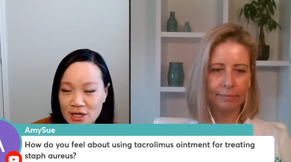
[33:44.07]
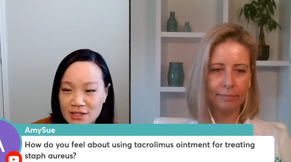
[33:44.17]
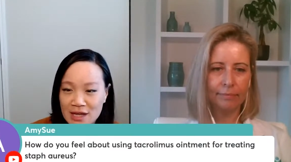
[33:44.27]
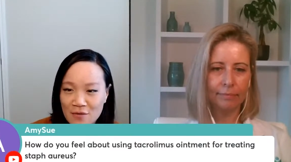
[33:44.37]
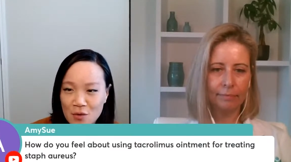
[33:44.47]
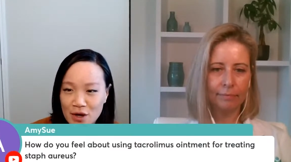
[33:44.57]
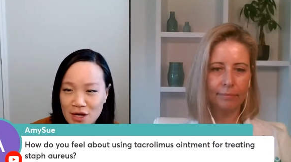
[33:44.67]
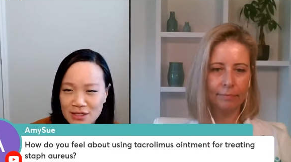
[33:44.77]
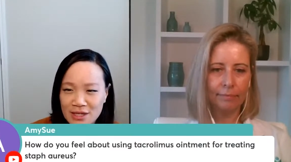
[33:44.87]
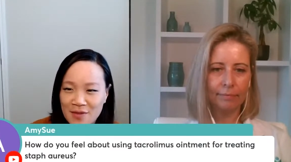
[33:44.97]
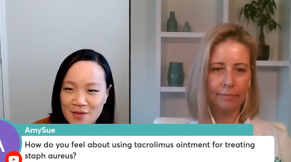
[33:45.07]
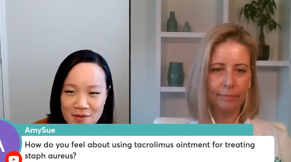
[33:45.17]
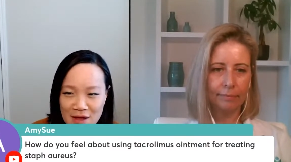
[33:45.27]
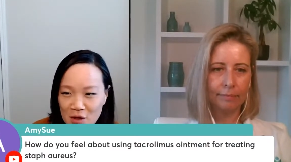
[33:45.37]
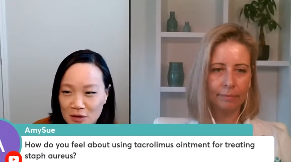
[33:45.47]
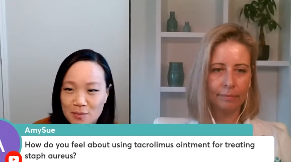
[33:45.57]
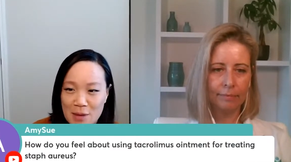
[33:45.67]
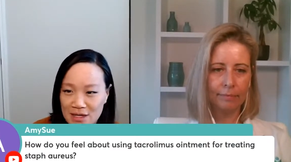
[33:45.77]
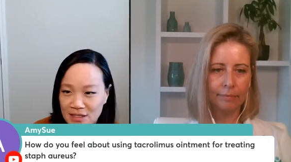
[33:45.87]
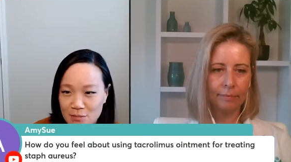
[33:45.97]
Speaker 1: staph aureus? I think that goes
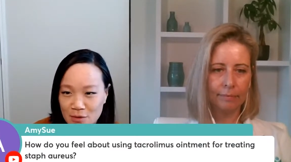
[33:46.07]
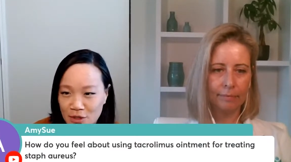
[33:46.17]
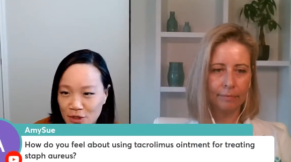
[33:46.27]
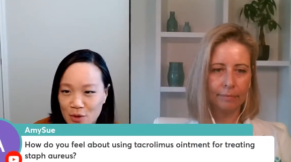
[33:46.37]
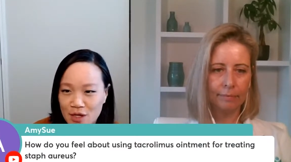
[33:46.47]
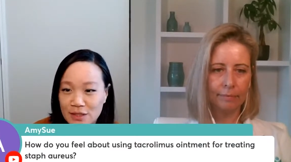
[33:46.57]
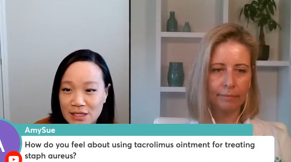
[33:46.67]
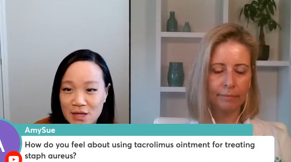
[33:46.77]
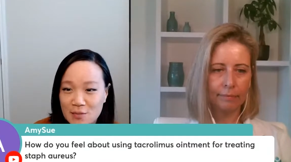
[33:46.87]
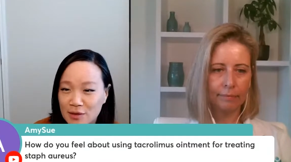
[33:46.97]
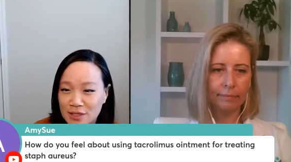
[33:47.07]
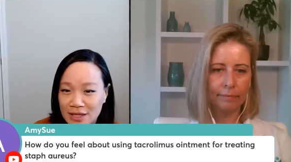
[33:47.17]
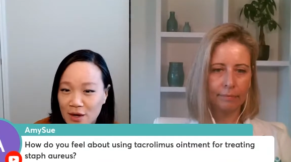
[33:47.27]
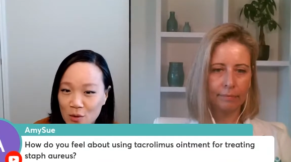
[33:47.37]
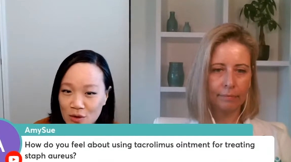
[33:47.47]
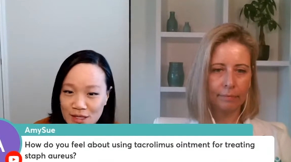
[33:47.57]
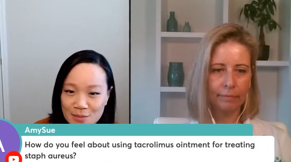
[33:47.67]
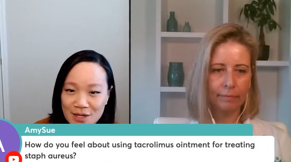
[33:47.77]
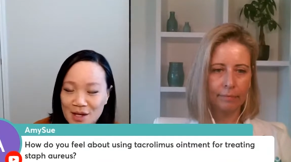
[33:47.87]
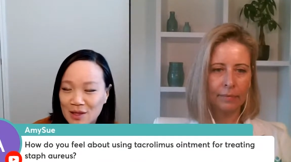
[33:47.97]
back similar to what you said about steroids,
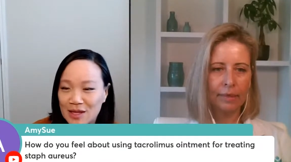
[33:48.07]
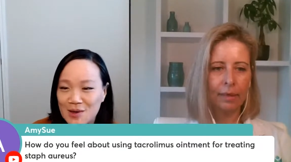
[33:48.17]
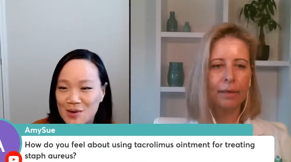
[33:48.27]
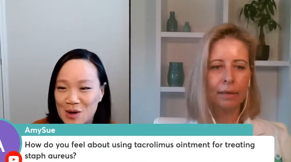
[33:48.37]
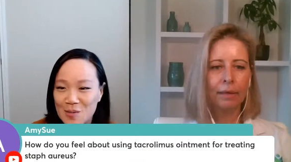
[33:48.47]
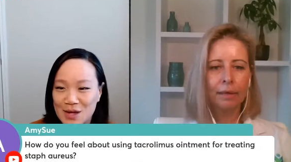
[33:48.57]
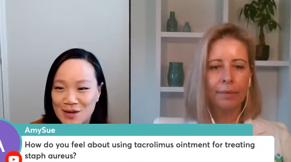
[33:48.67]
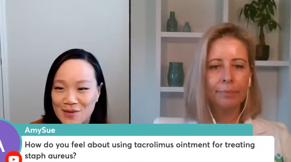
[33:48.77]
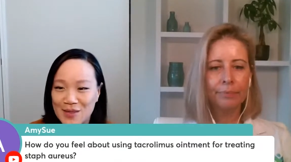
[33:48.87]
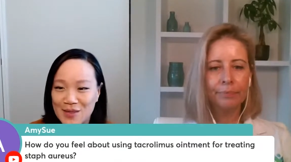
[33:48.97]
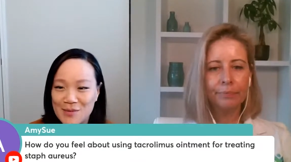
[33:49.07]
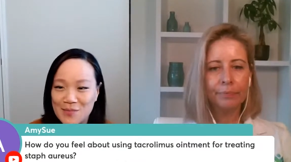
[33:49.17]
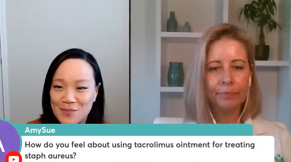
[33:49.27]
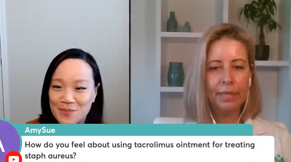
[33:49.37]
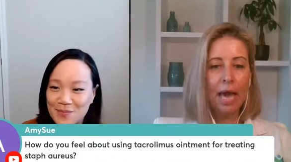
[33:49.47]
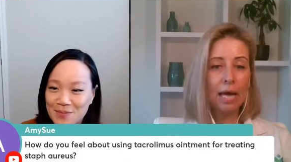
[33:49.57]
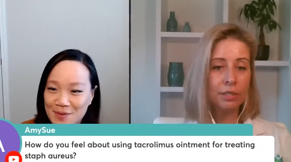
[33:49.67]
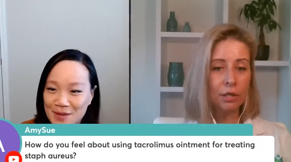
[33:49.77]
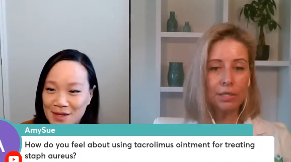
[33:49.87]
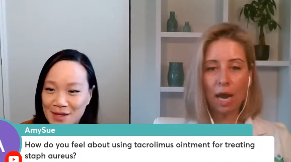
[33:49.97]
but I'll let you comment on that.
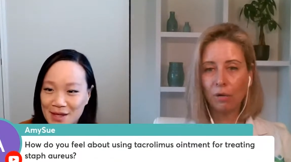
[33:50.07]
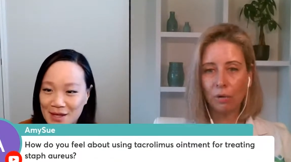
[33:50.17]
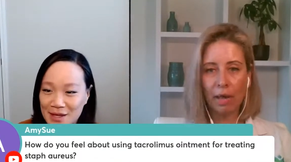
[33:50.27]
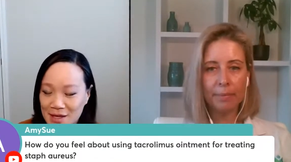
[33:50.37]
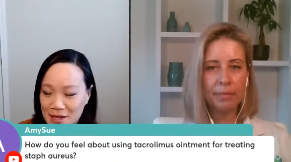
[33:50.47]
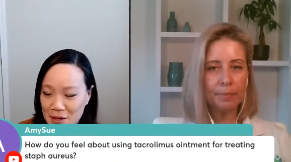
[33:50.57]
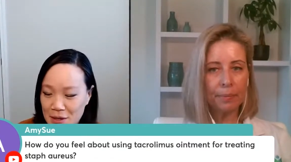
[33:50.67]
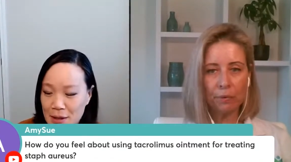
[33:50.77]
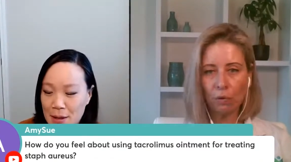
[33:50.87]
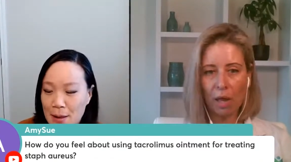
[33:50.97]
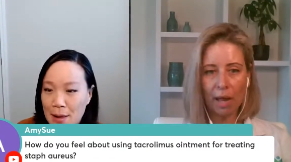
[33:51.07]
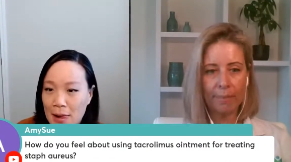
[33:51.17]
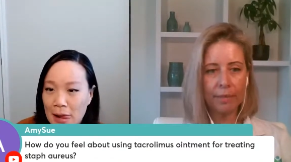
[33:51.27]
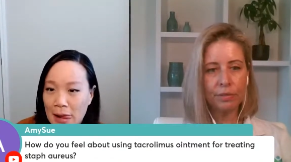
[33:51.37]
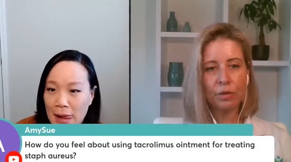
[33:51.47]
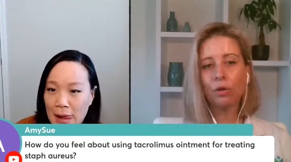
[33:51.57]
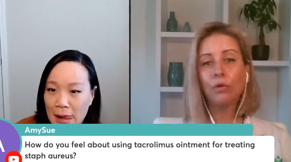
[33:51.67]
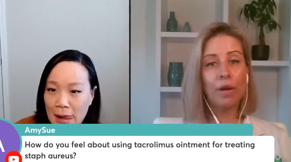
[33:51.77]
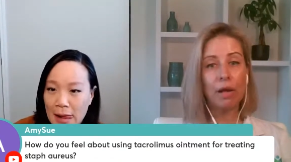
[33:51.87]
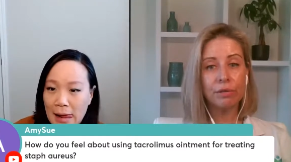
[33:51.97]
Speaker 2: Yeah, so tacrolimus, pimecrolimus,
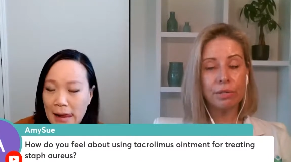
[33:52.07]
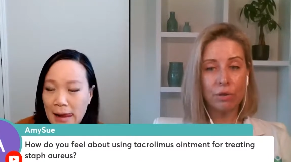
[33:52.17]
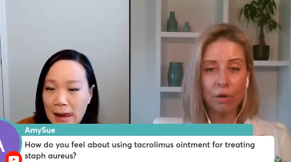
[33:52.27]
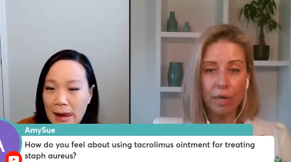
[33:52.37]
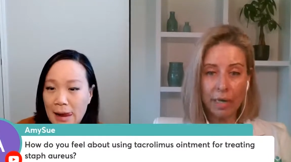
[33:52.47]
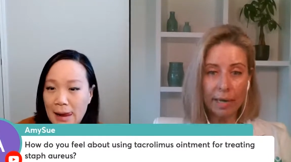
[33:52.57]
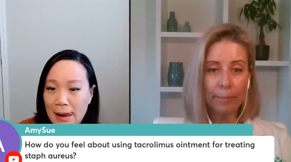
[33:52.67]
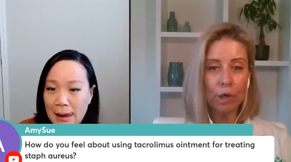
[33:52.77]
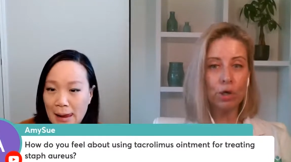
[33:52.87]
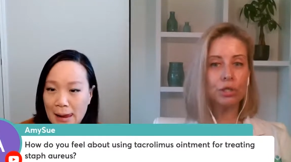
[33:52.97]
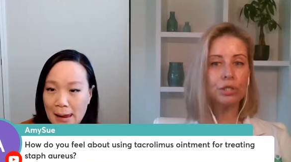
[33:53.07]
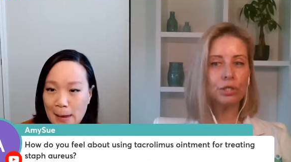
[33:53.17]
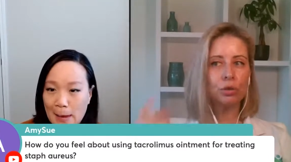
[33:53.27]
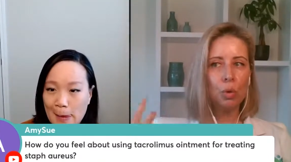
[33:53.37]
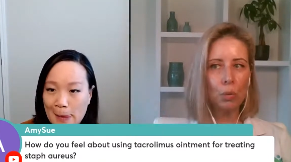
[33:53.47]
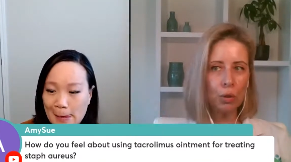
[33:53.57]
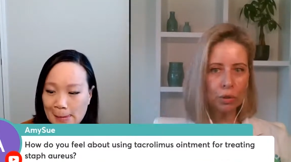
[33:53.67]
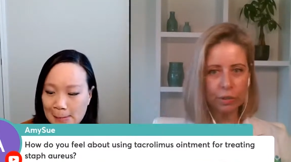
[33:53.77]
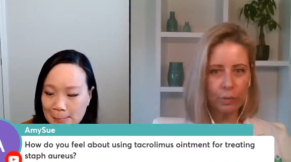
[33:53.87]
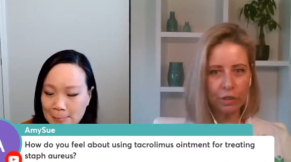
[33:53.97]
they're they're calcineurin inhibitors. What
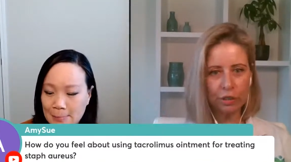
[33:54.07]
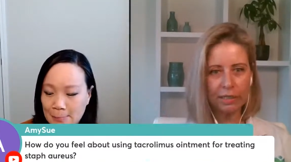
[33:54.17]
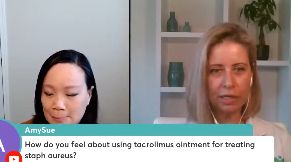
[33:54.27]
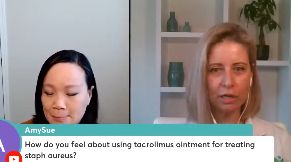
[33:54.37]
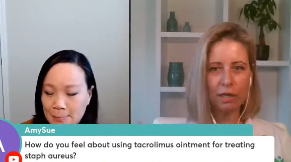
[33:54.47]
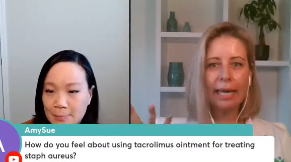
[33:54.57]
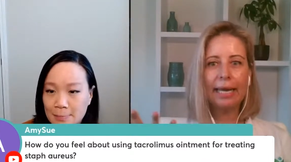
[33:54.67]
word did we just hear?